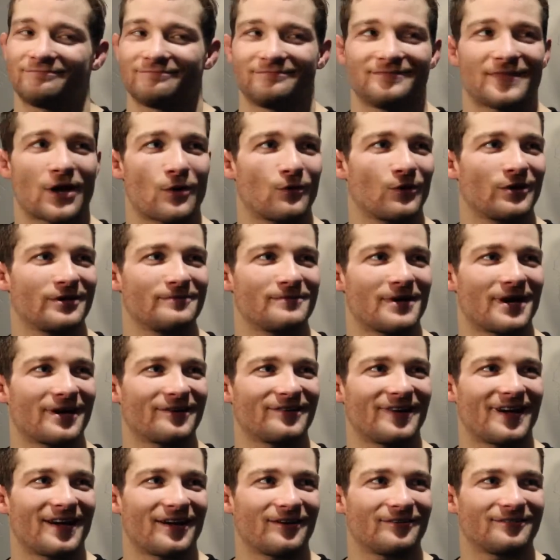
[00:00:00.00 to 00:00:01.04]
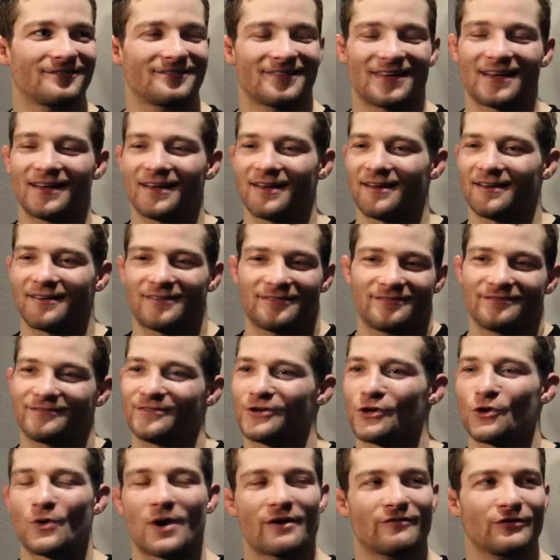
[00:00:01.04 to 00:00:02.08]
Not worried about it.
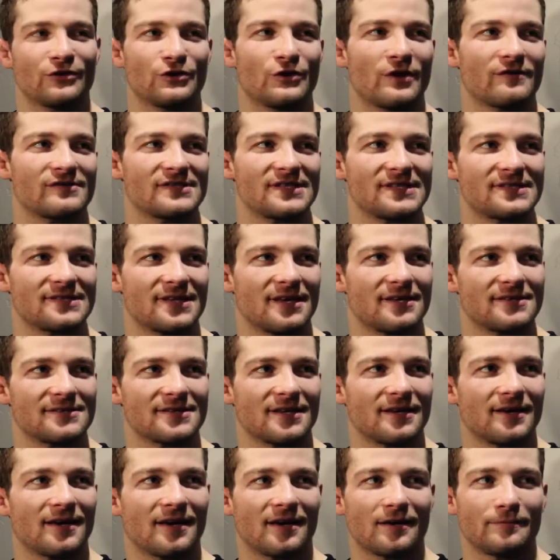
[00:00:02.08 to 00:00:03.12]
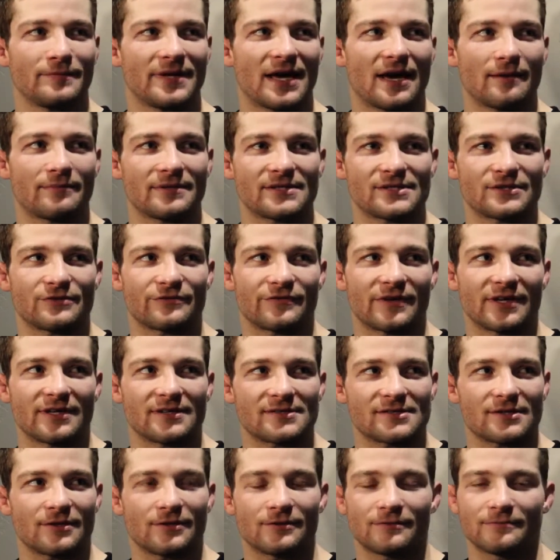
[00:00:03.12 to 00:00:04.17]
Whoever the UFC says, I'm
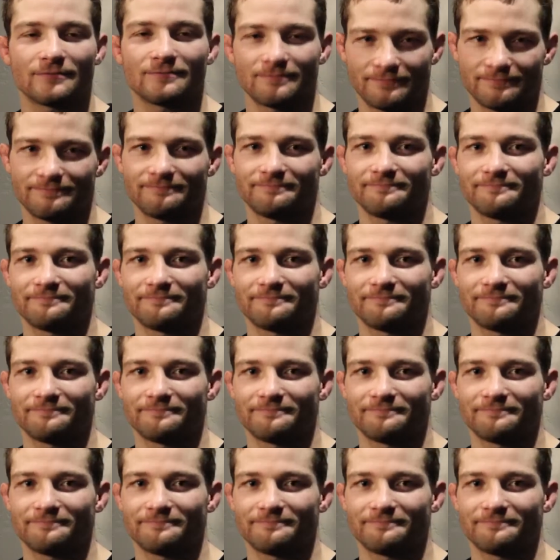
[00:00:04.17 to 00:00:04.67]
going to